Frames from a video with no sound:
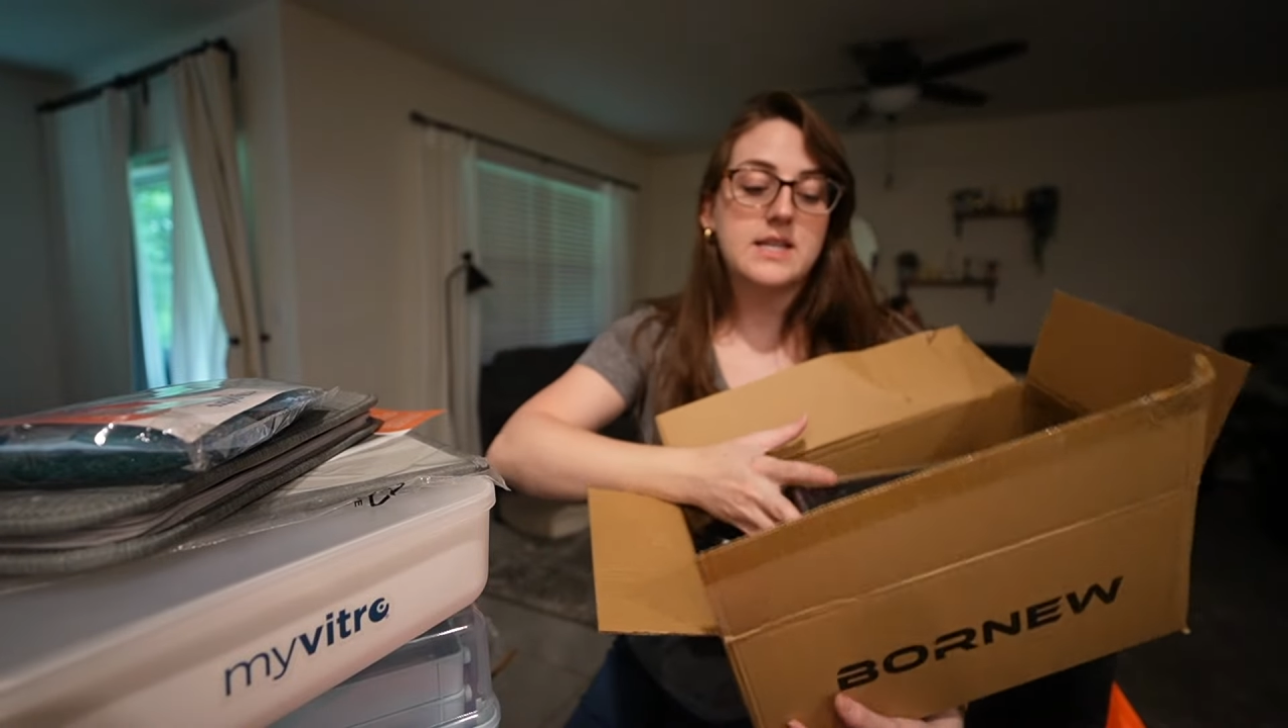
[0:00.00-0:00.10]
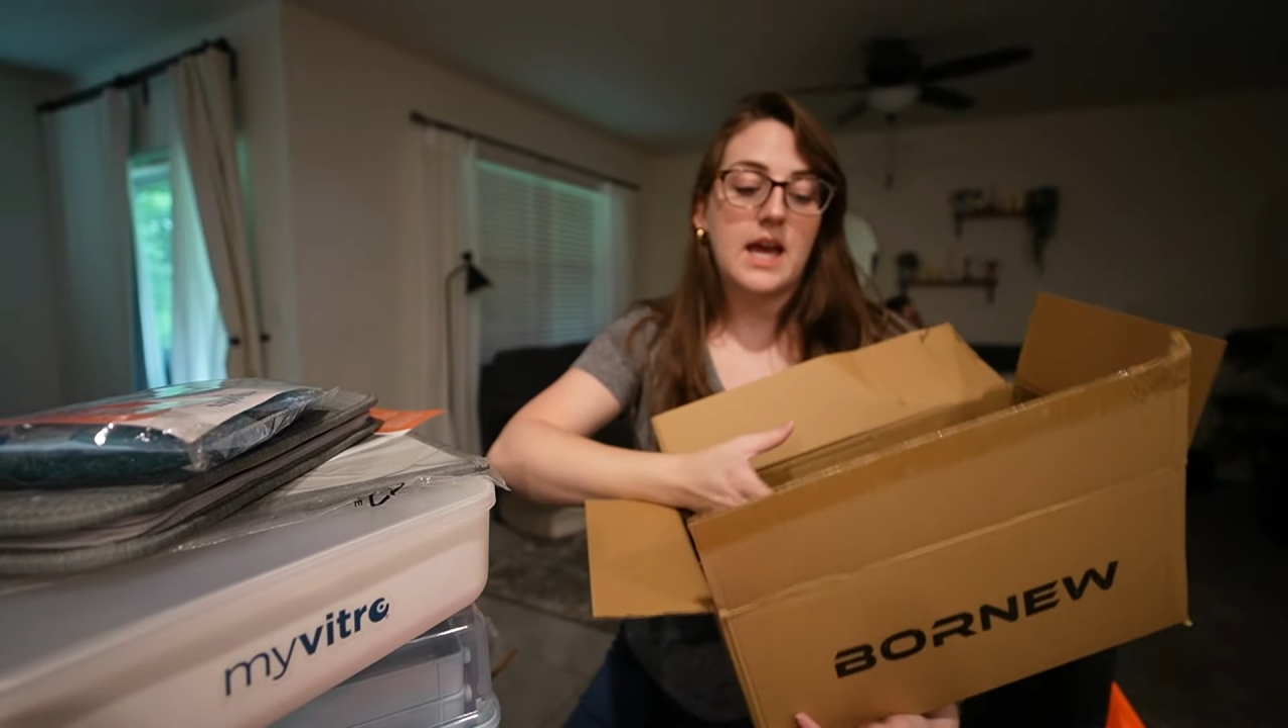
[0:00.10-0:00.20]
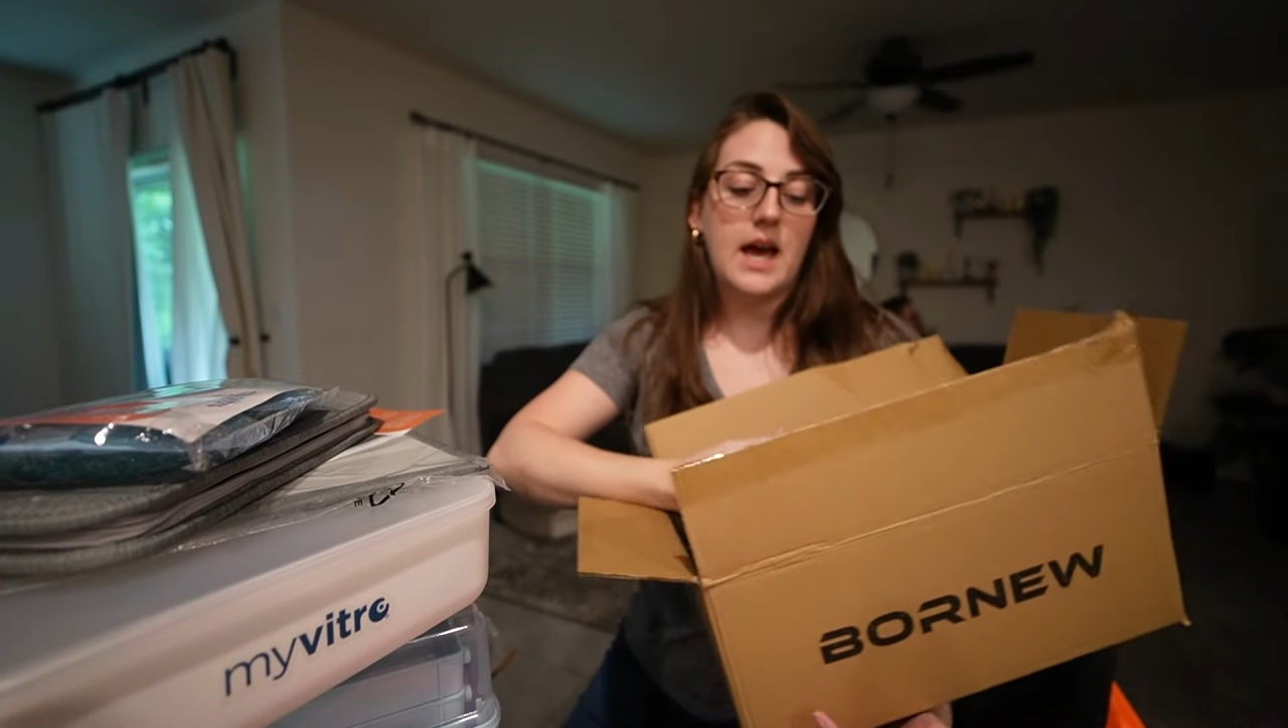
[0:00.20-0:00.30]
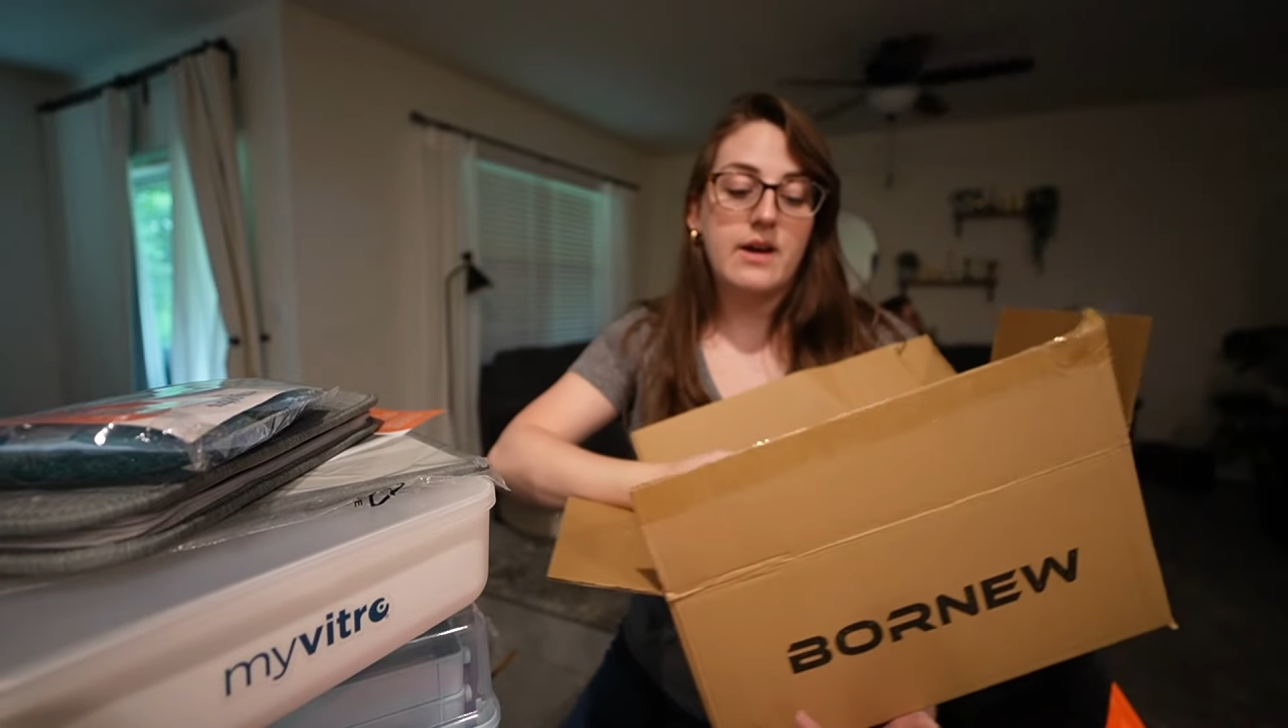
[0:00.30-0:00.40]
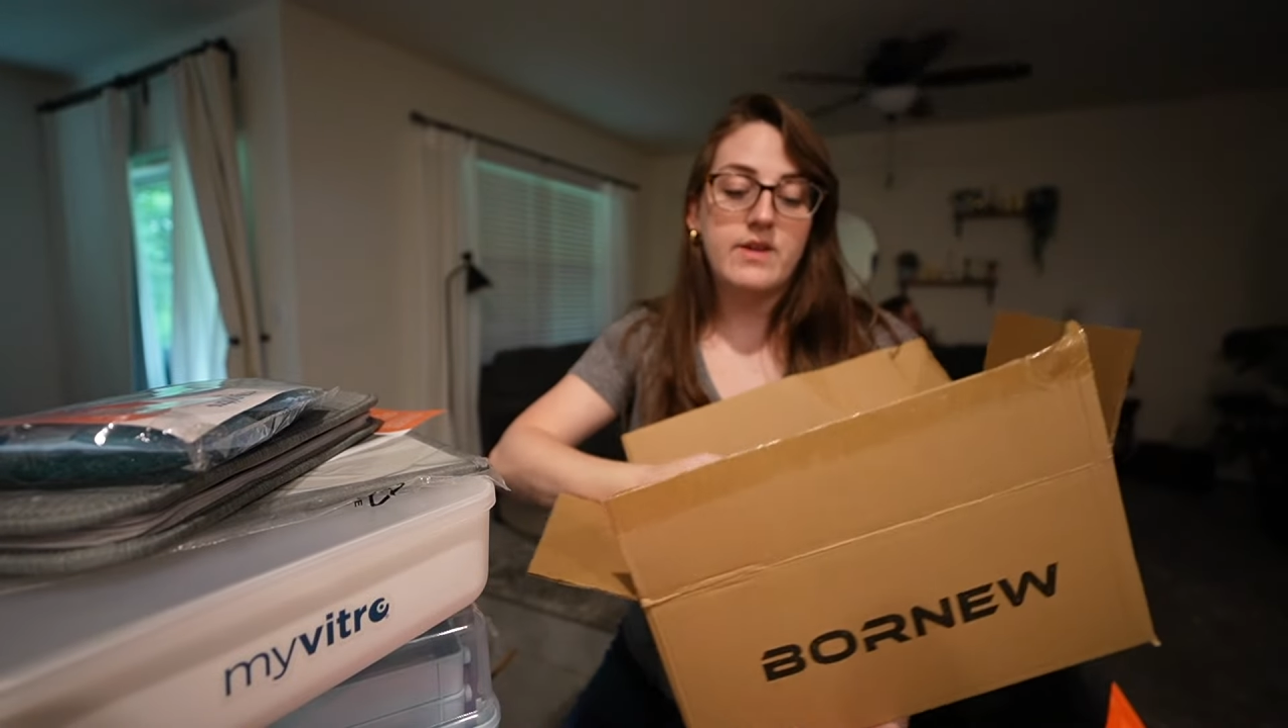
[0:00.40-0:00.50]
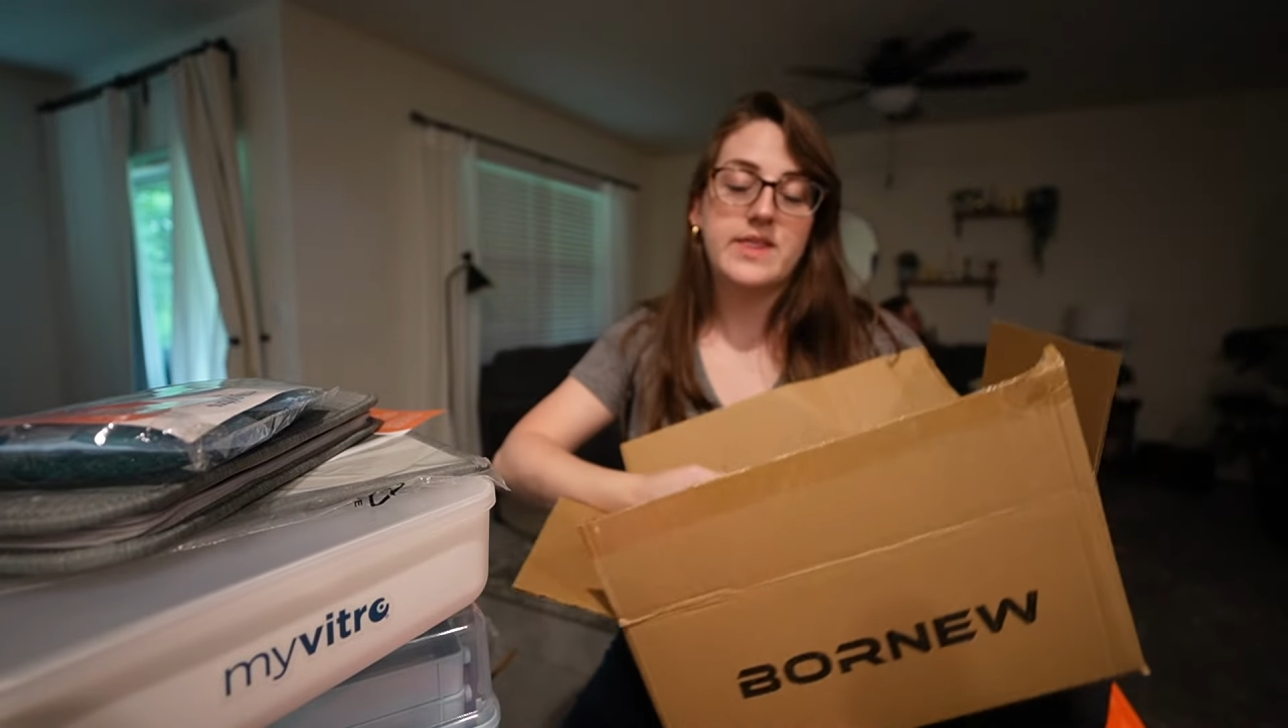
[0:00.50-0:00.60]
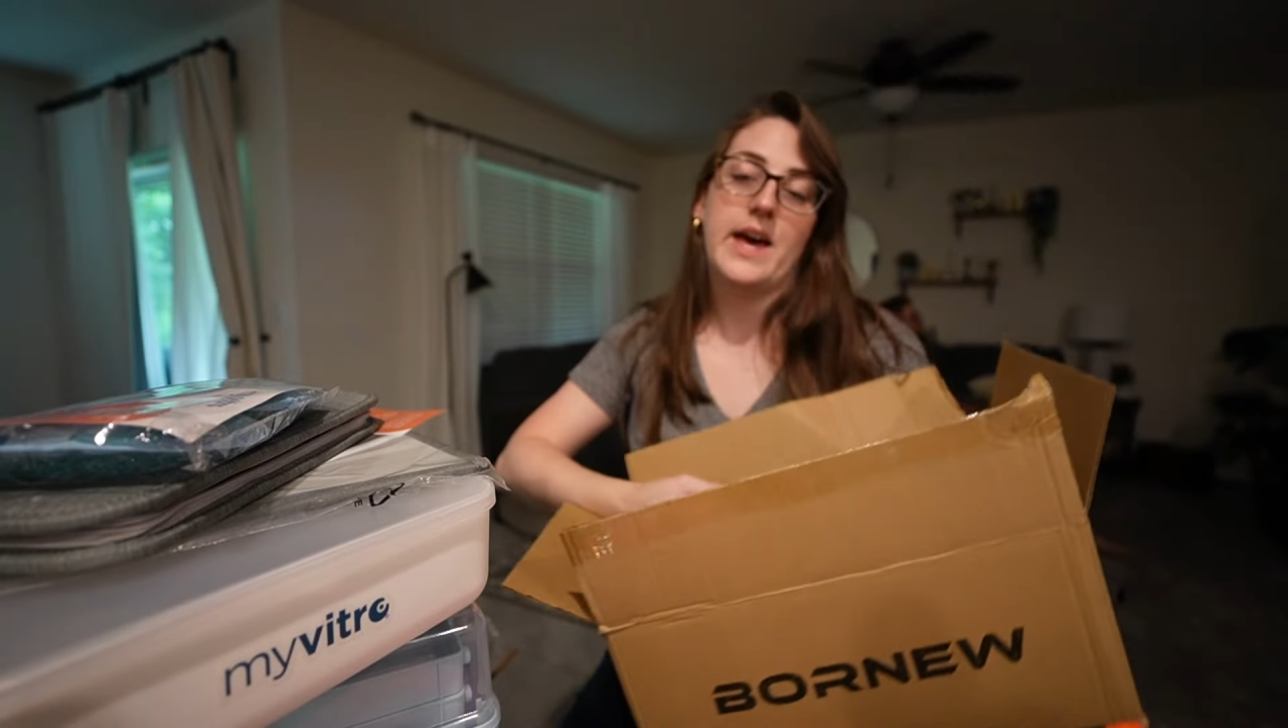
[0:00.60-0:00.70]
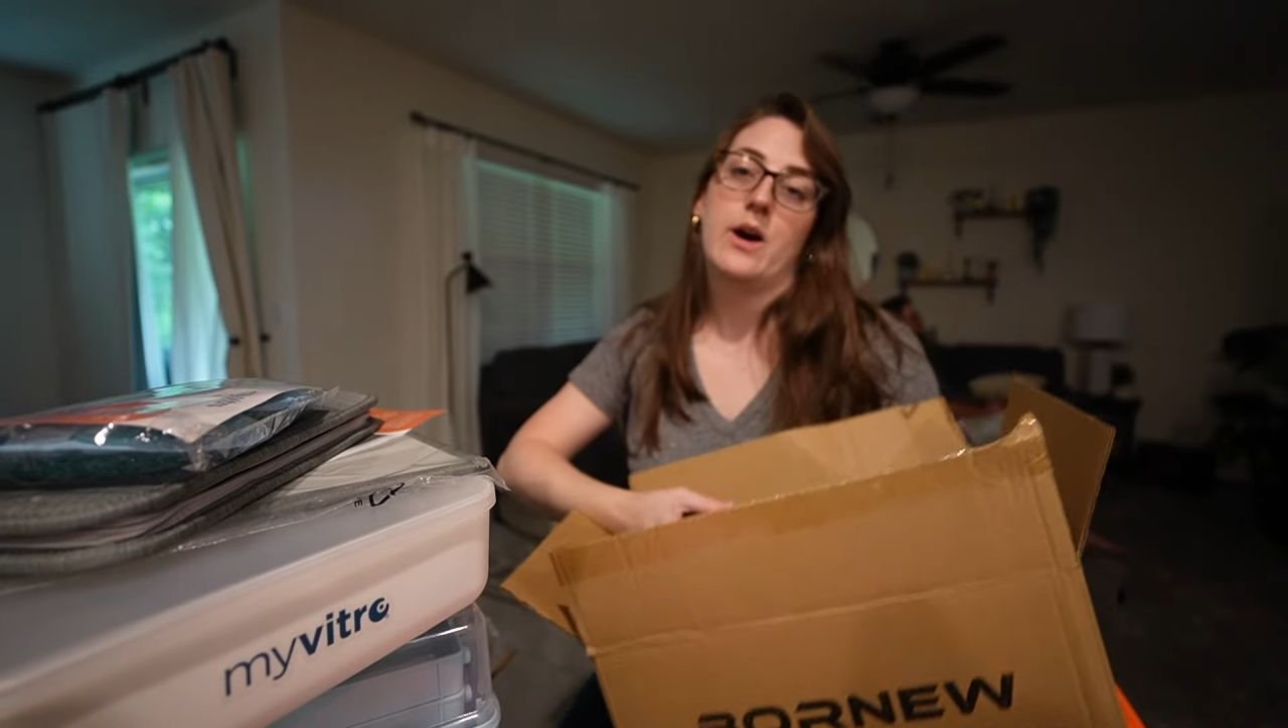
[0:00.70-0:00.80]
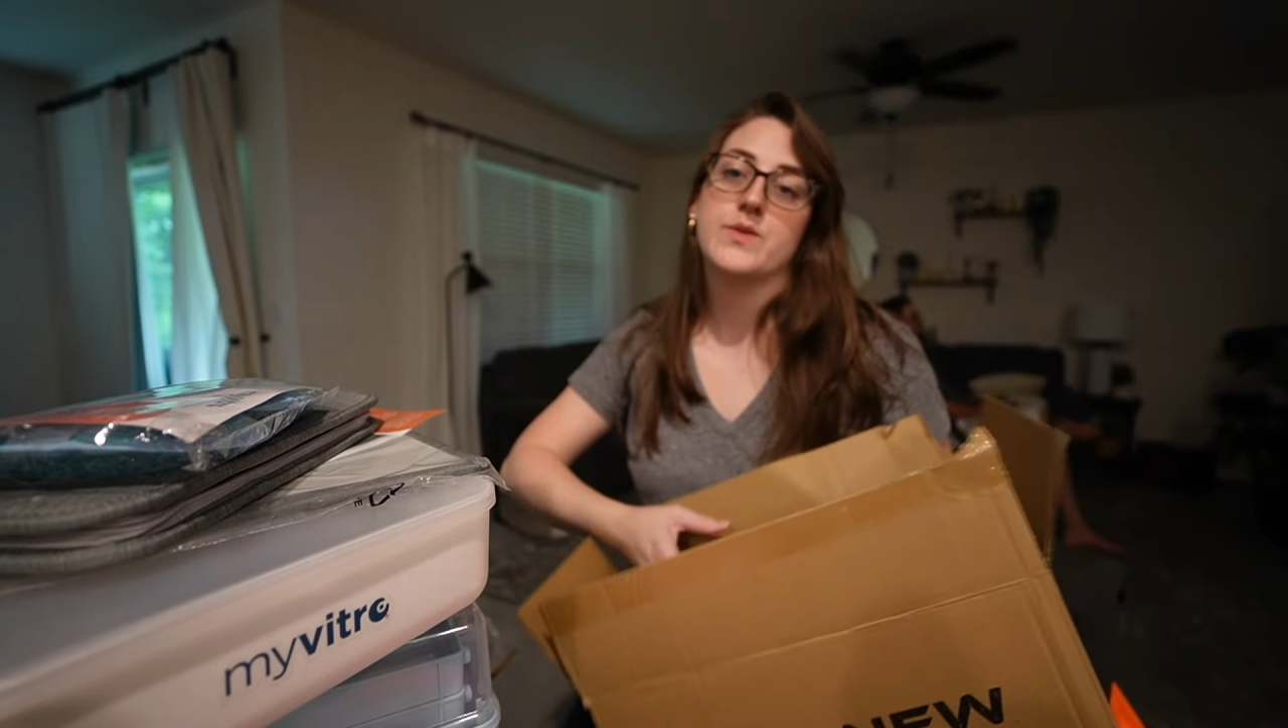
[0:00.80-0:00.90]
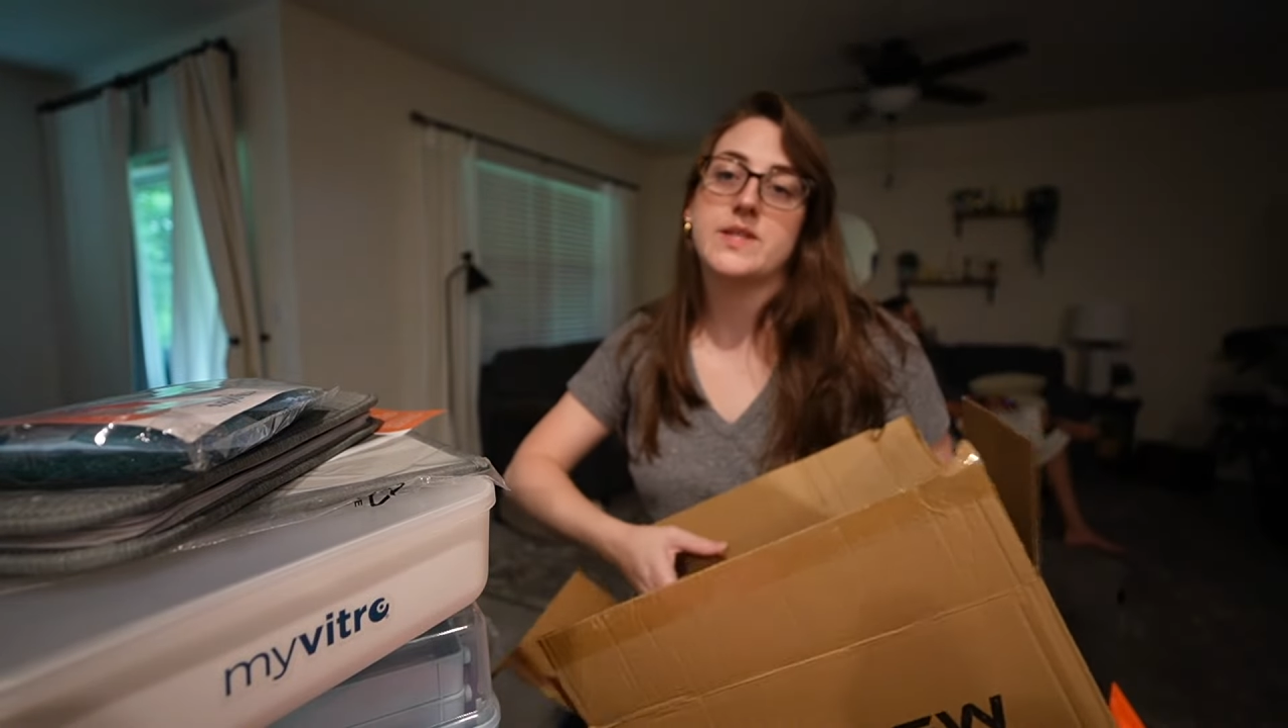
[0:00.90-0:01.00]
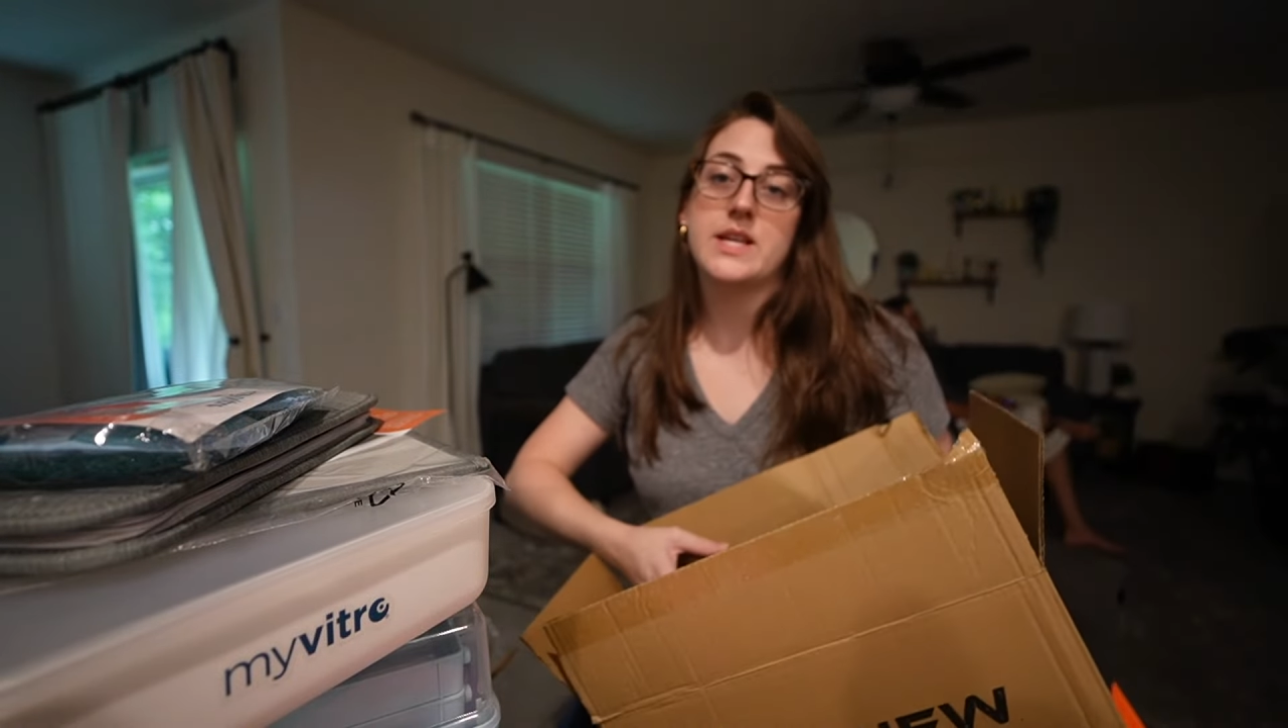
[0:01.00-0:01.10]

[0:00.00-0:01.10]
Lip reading: to have in the house